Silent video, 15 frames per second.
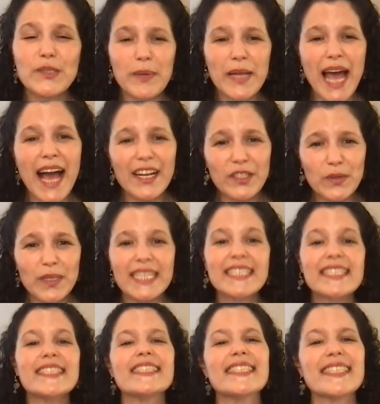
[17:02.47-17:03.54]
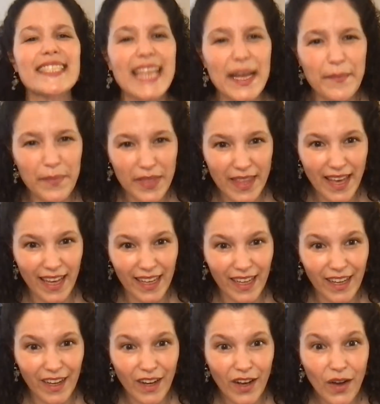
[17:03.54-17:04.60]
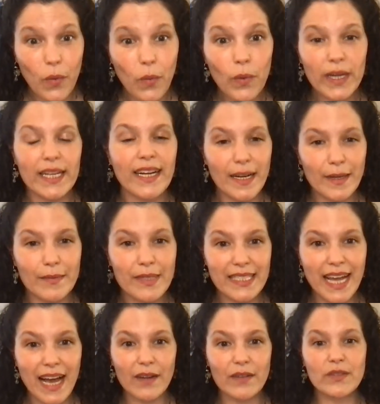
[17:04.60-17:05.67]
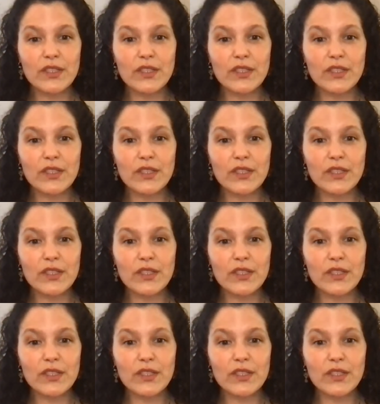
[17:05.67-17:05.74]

but actually it's the same thing when it comes down